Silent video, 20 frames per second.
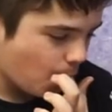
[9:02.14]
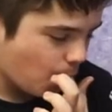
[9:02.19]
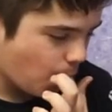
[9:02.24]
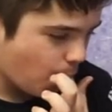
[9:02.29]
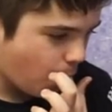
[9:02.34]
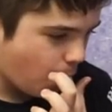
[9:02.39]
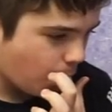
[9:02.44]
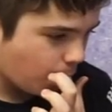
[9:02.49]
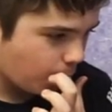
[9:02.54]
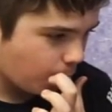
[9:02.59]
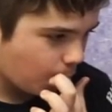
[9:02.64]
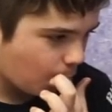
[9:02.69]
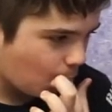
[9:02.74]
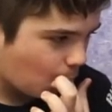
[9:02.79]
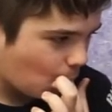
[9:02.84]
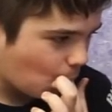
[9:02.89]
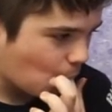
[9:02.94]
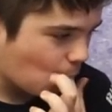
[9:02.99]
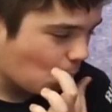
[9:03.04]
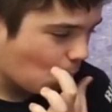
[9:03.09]

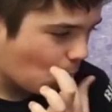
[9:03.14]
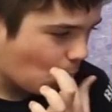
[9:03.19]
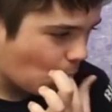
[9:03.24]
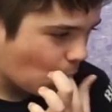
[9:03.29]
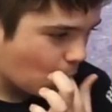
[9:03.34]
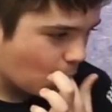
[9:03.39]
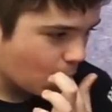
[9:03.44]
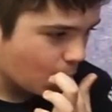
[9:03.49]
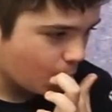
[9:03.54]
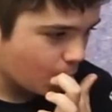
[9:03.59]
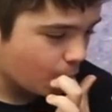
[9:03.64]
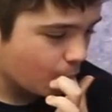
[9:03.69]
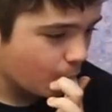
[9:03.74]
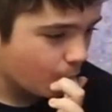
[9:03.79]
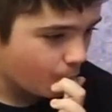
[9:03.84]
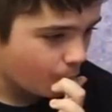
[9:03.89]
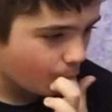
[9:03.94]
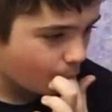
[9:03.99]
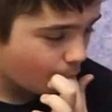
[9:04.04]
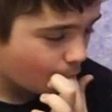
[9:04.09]

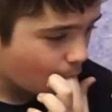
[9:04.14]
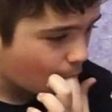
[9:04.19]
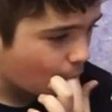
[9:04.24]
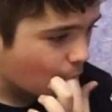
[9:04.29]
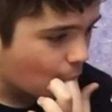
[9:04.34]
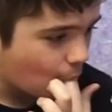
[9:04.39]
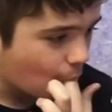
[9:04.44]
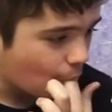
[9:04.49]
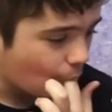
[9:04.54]
(silent)